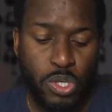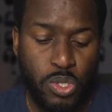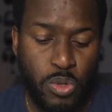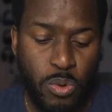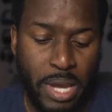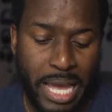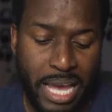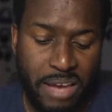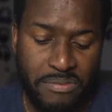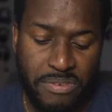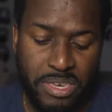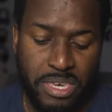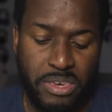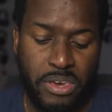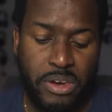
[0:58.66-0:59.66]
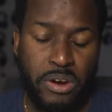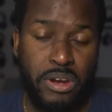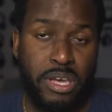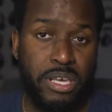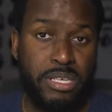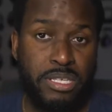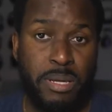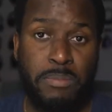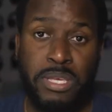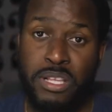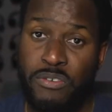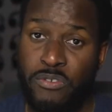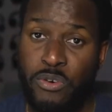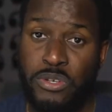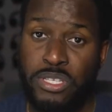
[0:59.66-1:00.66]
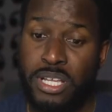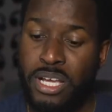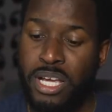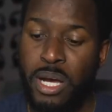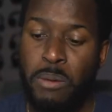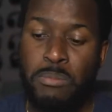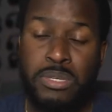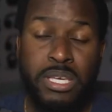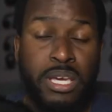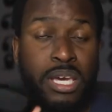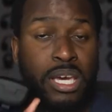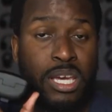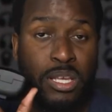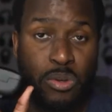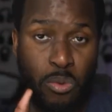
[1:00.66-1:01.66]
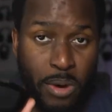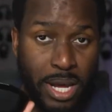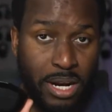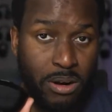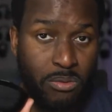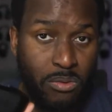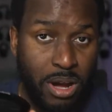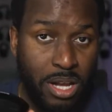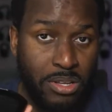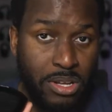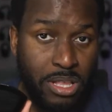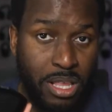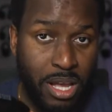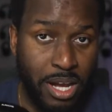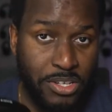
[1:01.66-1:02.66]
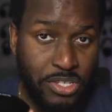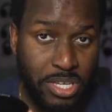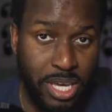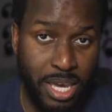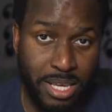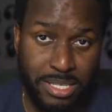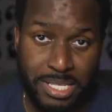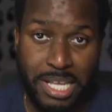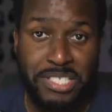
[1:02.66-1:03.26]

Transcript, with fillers: what you have here is something of course that comes in quite a rather large case.